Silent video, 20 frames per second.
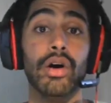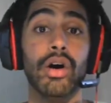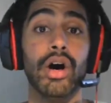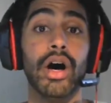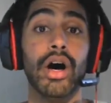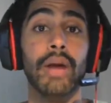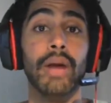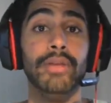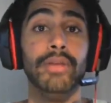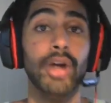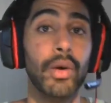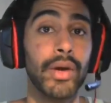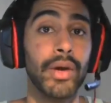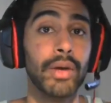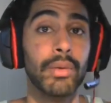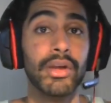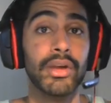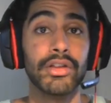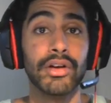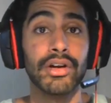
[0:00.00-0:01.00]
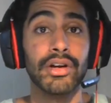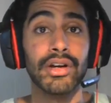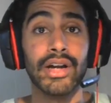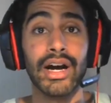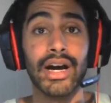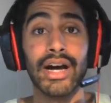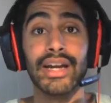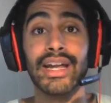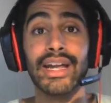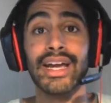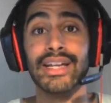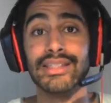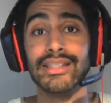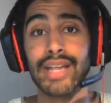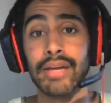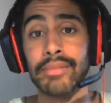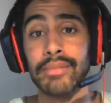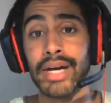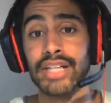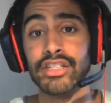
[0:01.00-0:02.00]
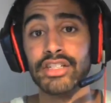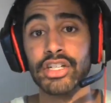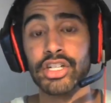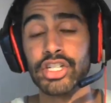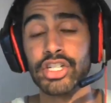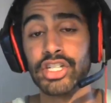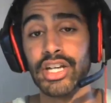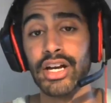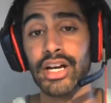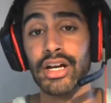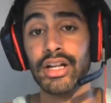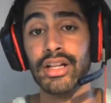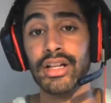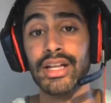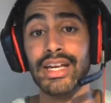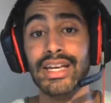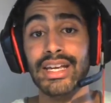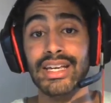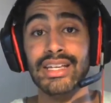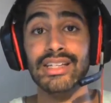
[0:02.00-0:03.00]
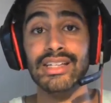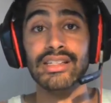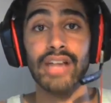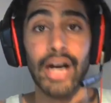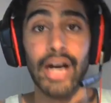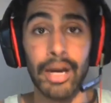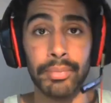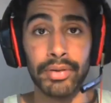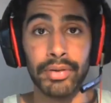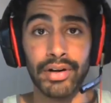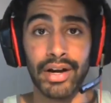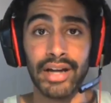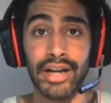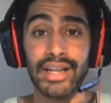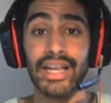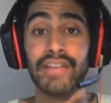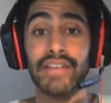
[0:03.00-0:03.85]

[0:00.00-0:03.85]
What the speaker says: knowing whether or not AntiMagic Shell is up or not.